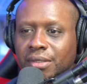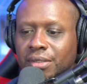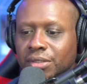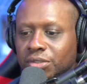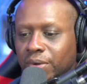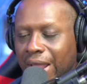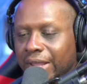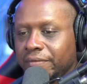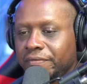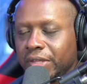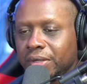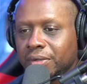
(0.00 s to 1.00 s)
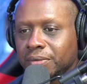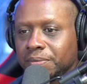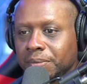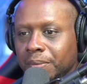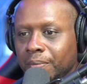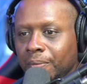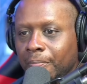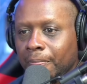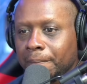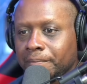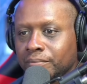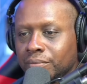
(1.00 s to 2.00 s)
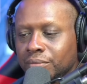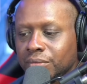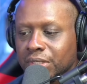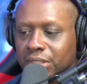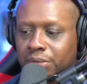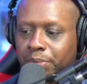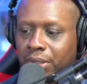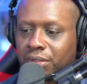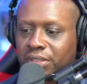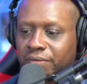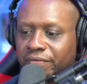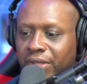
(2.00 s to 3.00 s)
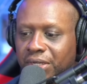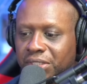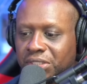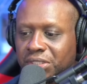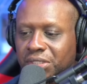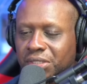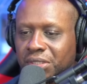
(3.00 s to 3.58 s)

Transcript: Track and field. This person finished